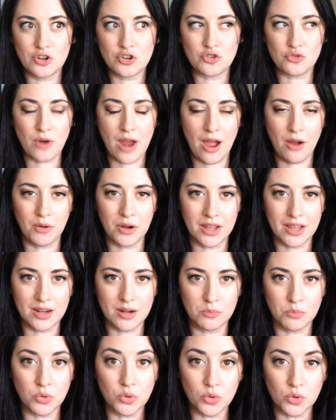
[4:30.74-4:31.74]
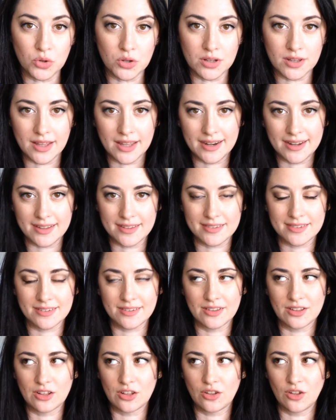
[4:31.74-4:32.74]
drowning in a pool and it's
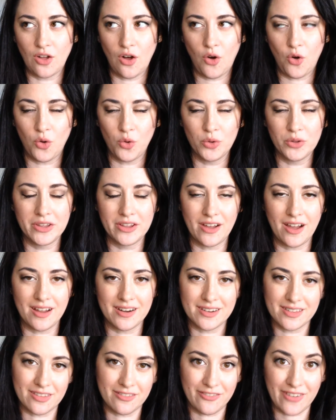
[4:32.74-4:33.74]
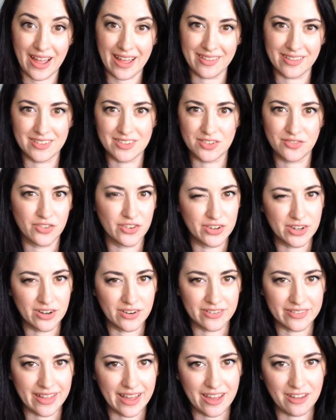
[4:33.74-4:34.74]
holding on to the violets for
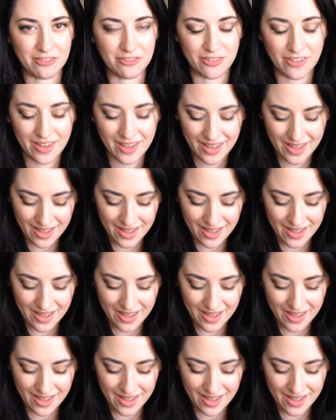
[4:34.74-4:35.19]
dear life.